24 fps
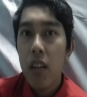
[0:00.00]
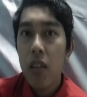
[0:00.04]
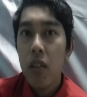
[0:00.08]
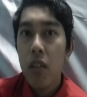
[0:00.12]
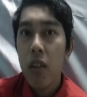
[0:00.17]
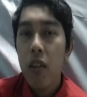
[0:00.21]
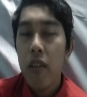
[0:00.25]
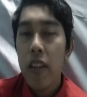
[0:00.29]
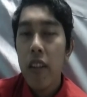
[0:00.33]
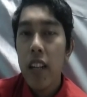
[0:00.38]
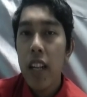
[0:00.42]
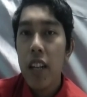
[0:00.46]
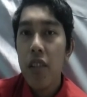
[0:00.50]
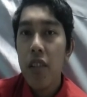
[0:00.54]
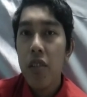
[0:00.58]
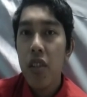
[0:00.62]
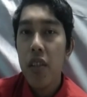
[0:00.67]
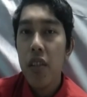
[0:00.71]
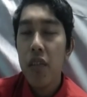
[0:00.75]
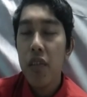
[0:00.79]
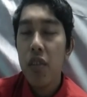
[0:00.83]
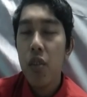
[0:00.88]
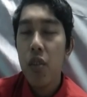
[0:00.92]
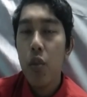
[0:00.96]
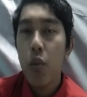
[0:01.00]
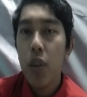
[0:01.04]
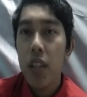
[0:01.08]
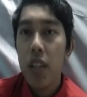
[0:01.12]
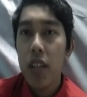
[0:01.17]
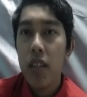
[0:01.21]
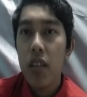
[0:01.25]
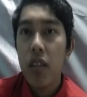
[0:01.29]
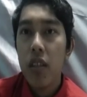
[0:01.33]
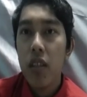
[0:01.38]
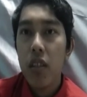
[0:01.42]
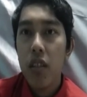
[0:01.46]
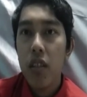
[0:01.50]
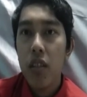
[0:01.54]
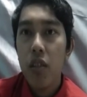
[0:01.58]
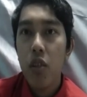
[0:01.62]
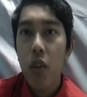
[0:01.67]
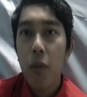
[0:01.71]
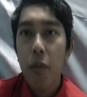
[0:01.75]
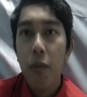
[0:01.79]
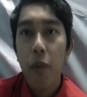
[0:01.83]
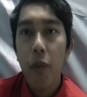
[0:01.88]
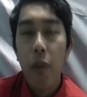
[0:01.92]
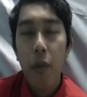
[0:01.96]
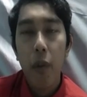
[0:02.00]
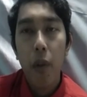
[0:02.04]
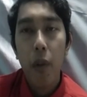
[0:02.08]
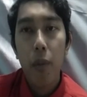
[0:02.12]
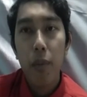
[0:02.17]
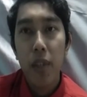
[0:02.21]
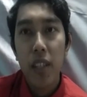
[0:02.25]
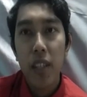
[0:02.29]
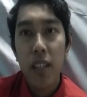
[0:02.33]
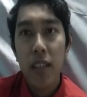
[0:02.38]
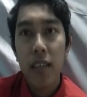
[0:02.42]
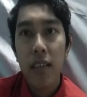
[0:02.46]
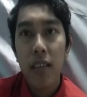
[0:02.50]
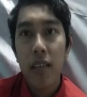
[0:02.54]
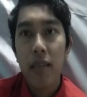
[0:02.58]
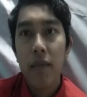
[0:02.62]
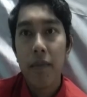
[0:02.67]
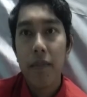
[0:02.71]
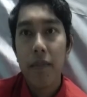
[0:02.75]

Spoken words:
correlations toward job performance.